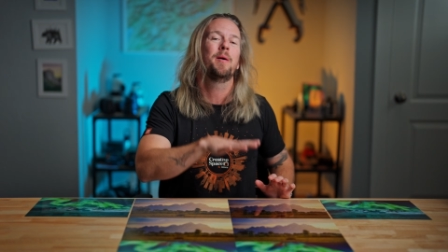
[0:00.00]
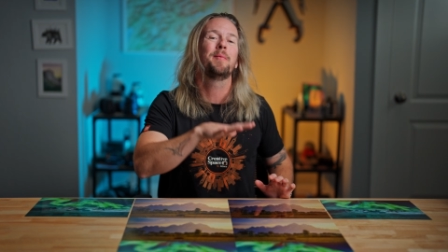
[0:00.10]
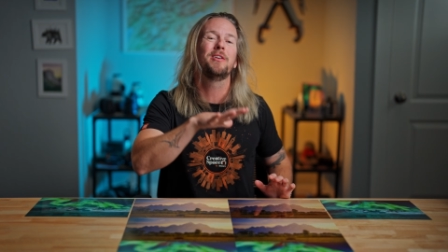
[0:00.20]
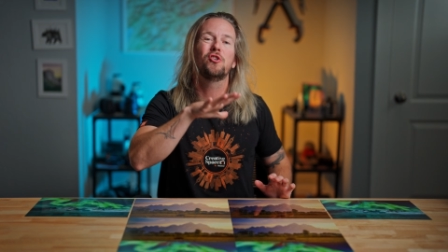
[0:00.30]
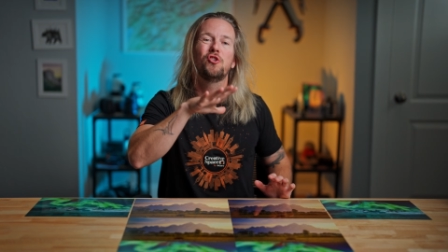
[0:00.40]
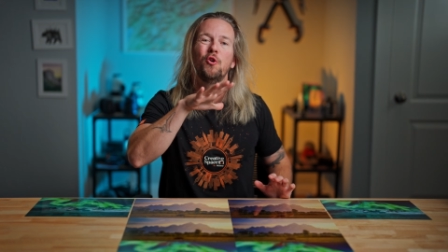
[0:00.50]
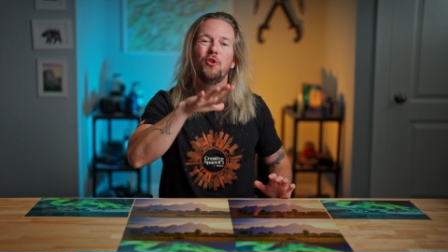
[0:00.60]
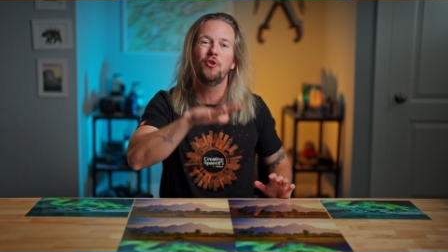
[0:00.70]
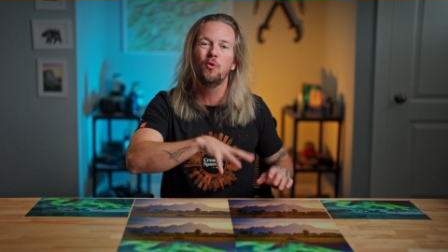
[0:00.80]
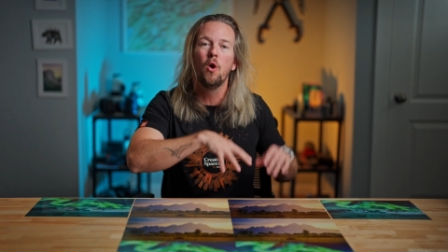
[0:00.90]
I'm gonna show
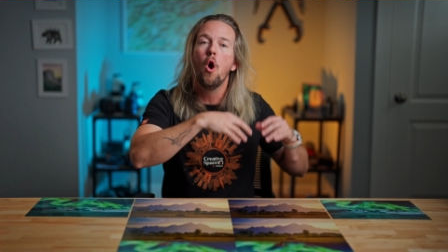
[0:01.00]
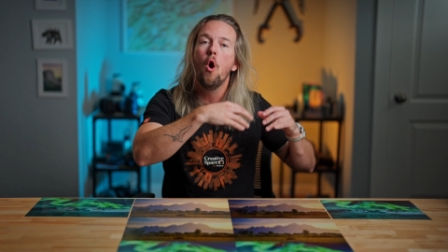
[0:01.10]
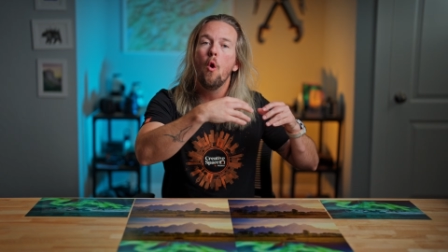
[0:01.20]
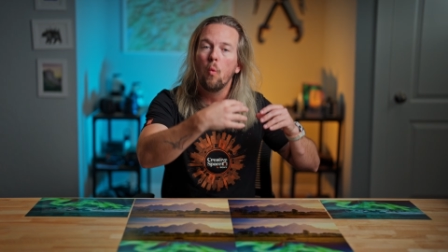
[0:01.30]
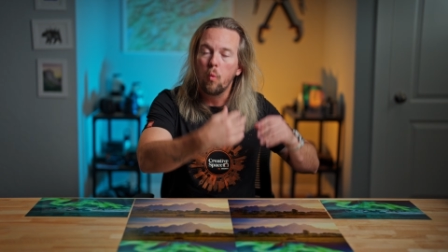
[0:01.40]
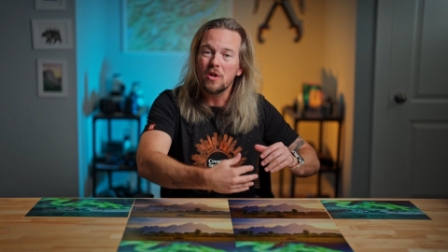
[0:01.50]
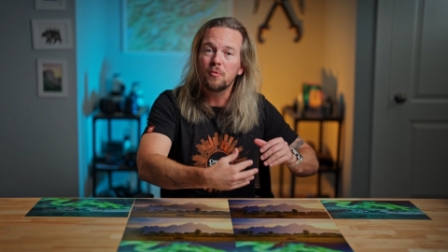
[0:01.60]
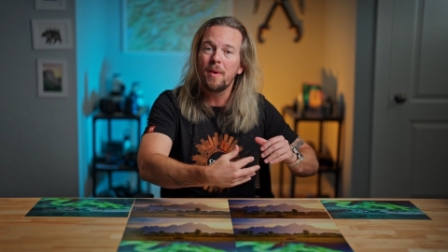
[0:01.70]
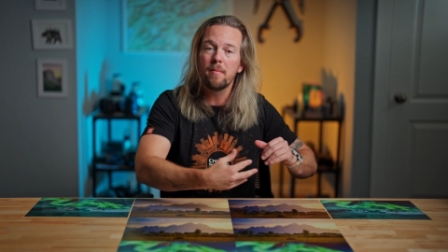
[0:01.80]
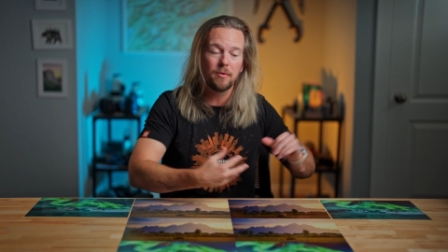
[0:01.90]
you
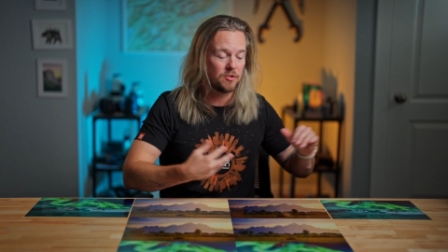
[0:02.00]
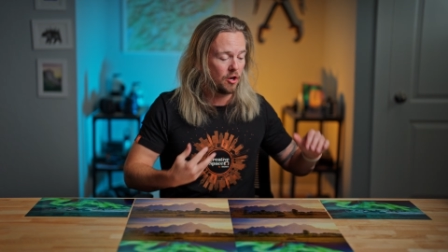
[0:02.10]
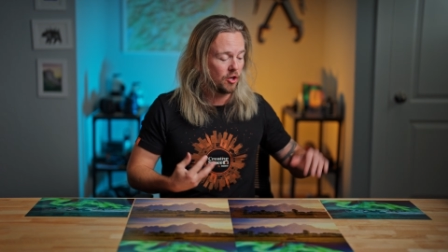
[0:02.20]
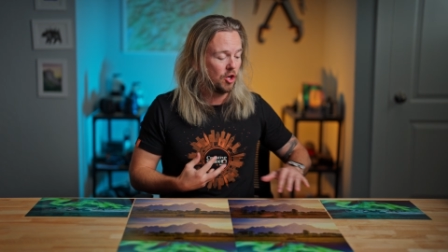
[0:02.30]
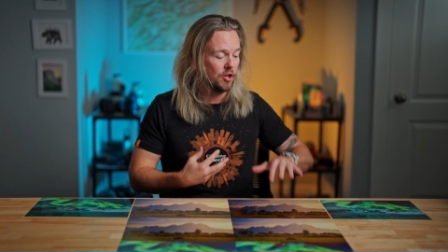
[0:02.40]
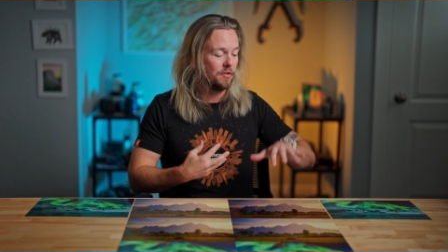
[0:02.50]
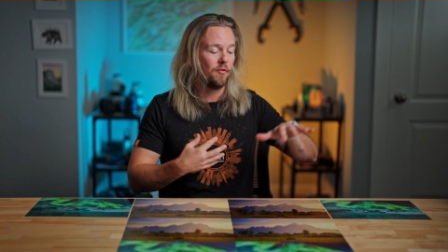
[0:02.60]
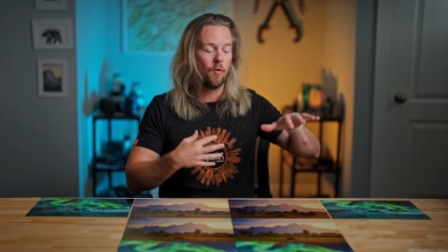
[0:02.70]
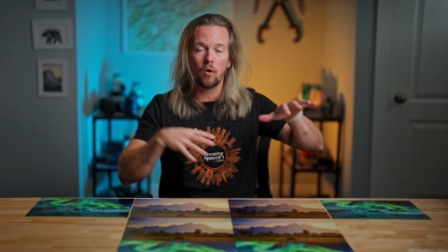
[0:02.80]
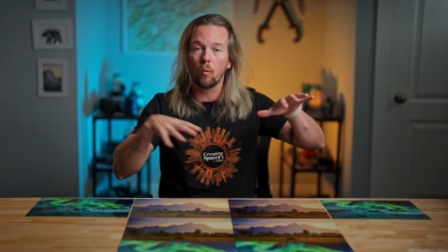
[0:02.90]
which papers are good
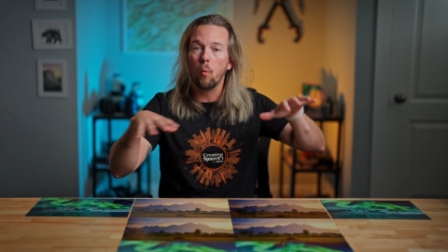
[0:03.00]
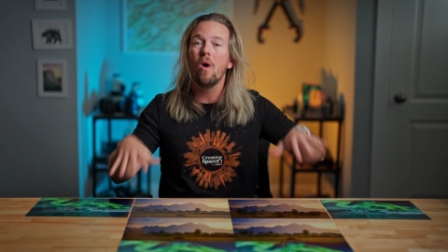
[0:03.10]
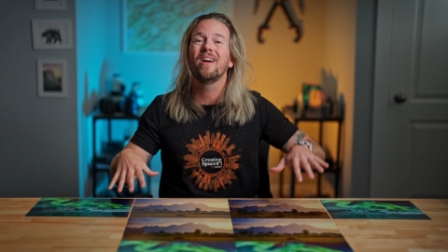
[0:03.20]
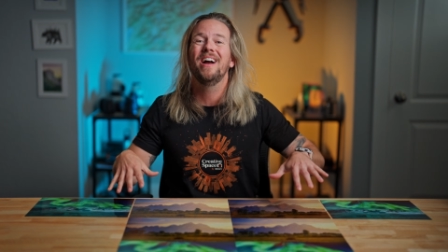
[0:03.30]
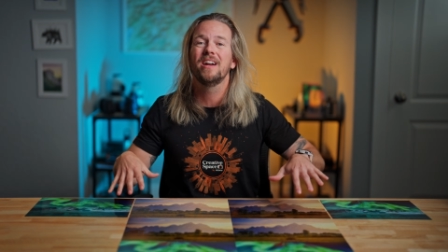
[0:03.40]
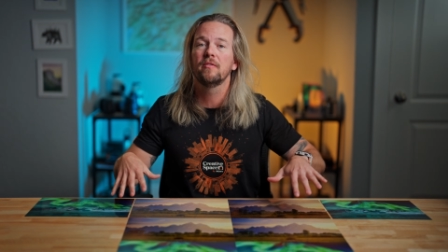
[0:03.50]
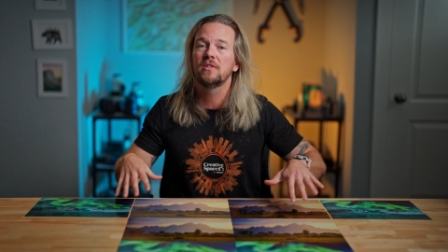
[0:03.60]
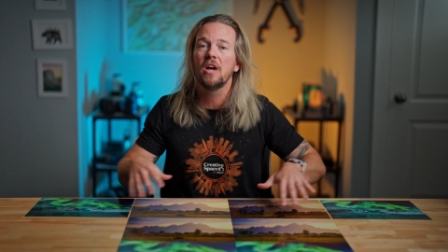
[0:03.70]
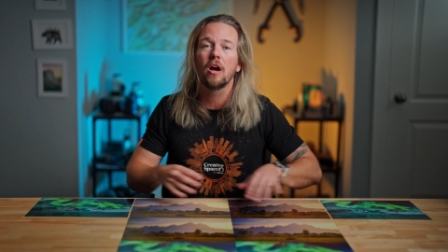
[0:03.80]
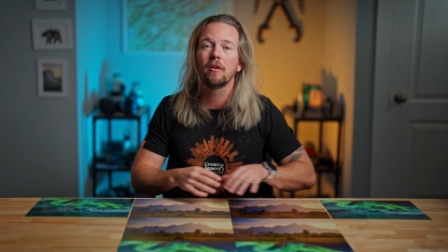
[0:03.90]
for what kind of
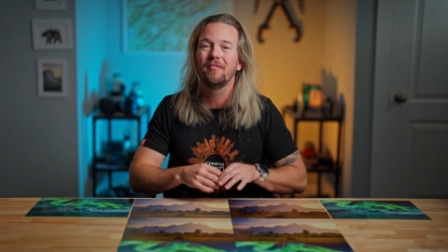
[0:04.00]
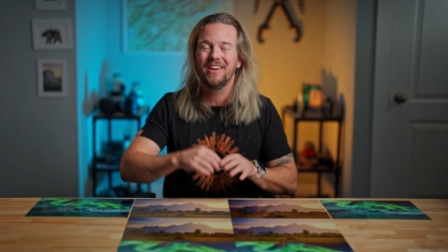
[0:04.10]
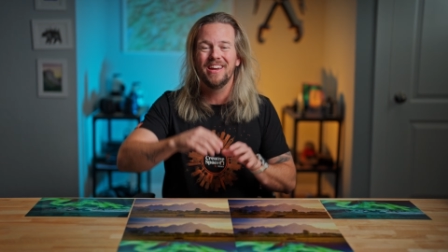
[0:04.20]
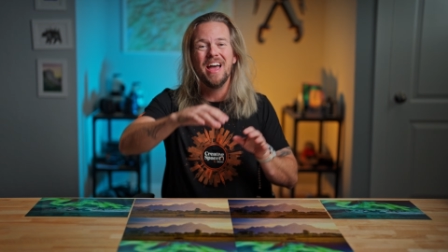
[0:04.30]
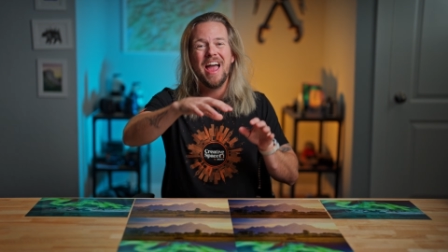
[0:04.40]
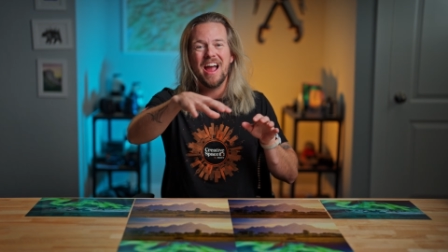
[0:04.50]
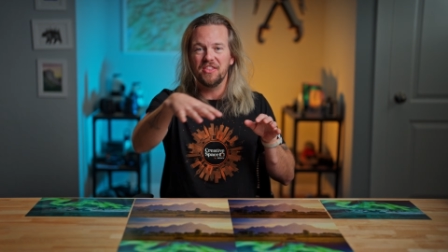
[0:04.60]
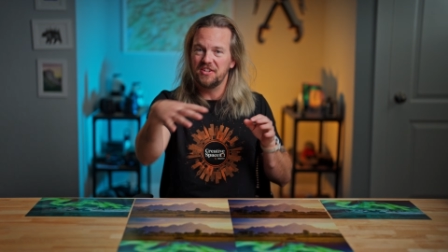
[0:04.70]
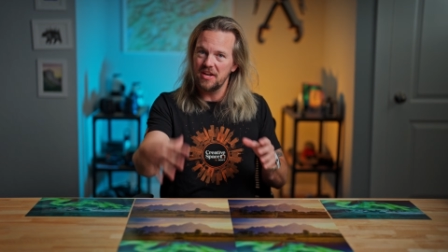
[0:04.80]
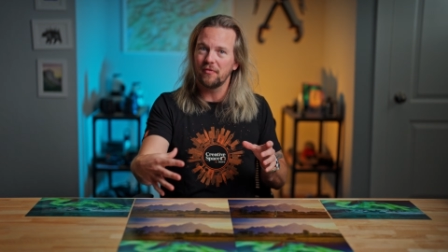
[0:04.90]
photography and
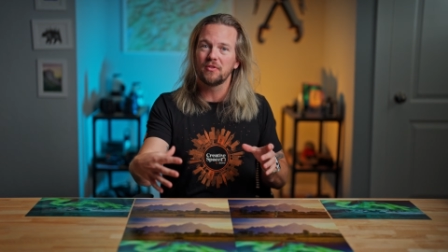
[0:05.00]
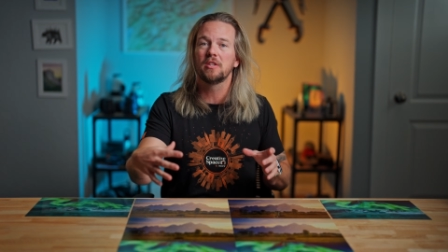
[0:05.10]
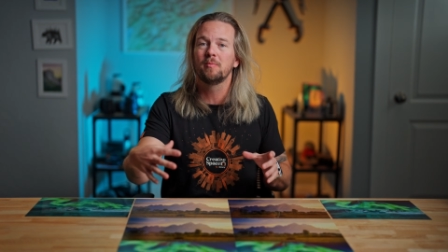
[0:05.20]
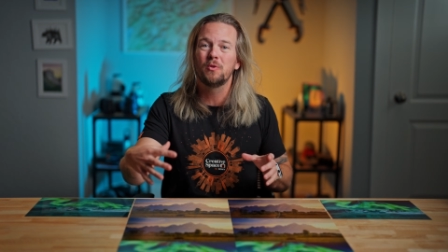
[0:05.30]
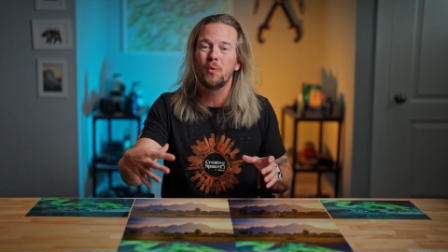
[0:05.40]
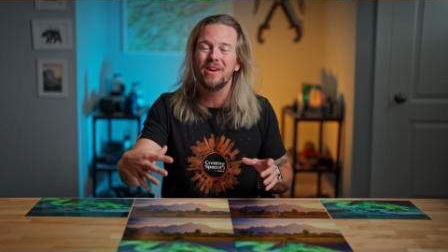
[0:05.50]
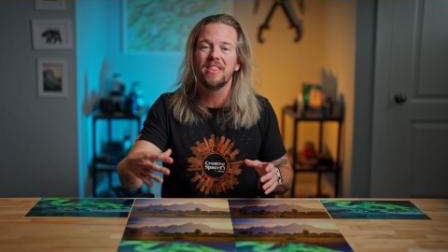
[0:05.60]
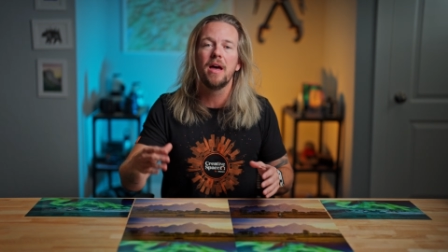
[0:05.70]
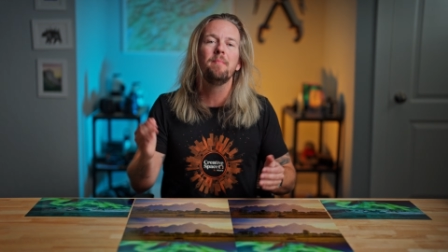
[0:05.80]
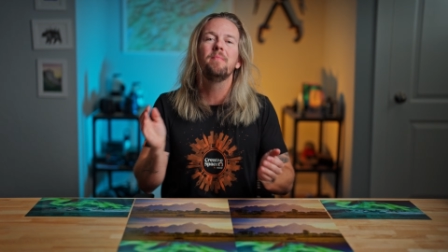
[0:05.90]
the differences between
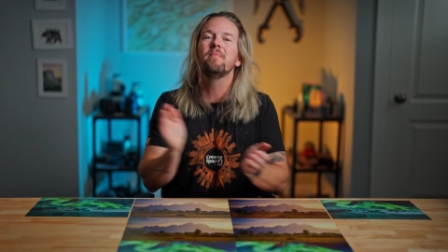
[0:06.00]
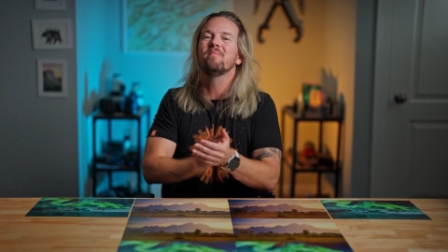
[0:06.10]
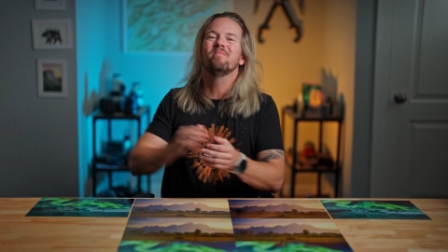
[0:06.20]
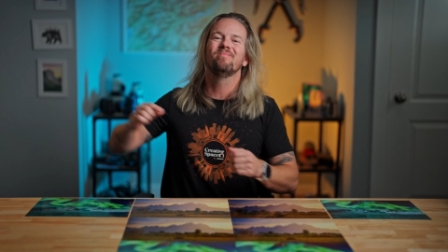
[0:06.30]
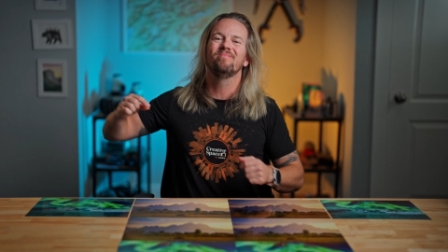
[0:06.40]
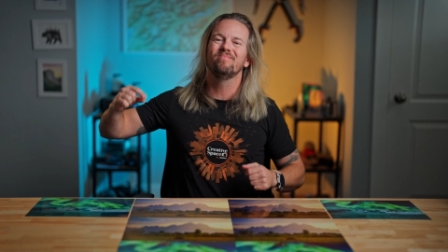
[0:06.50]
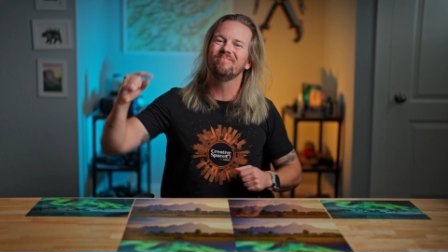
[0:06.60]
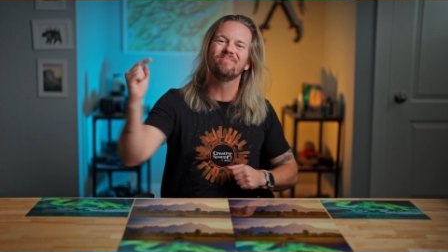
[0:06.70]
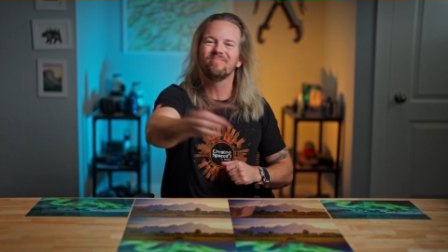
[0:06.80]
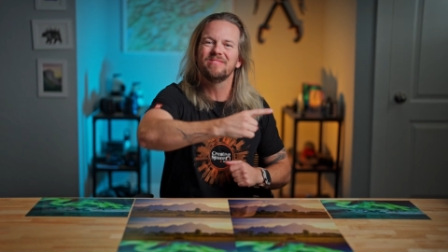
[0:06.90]
them.
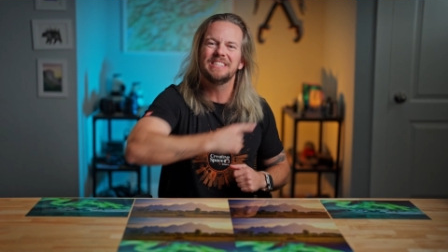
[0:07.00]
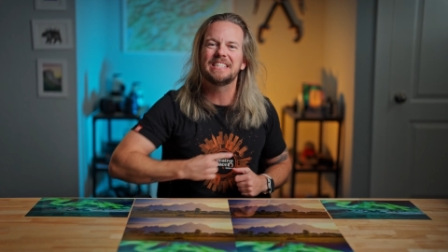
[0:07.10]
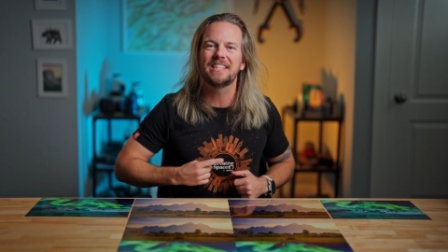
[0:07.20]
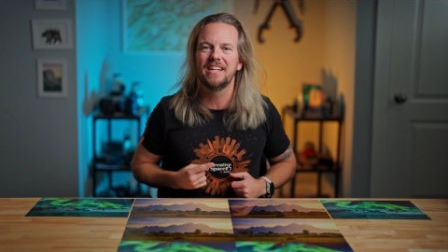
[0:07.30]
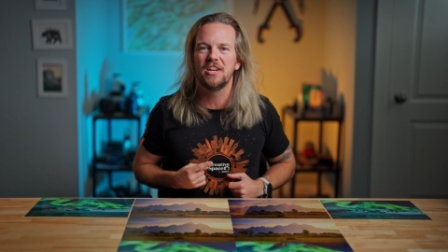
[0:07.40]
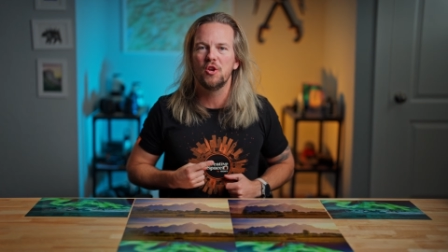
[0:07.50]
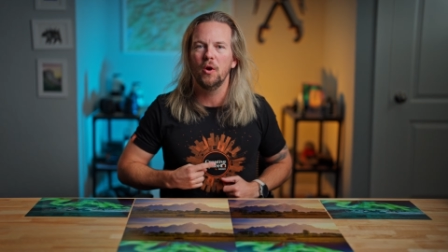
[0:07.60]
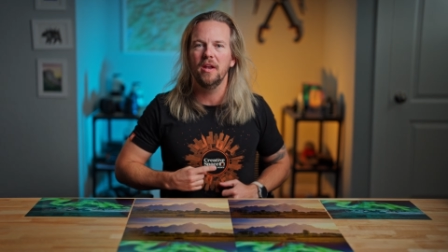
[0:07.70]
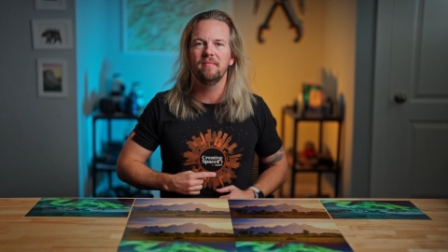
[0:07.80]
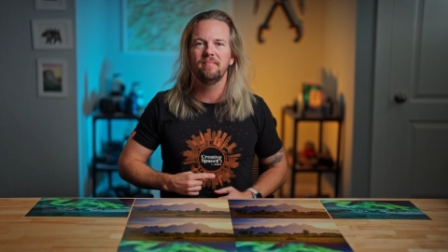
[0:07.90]
Let's get into it.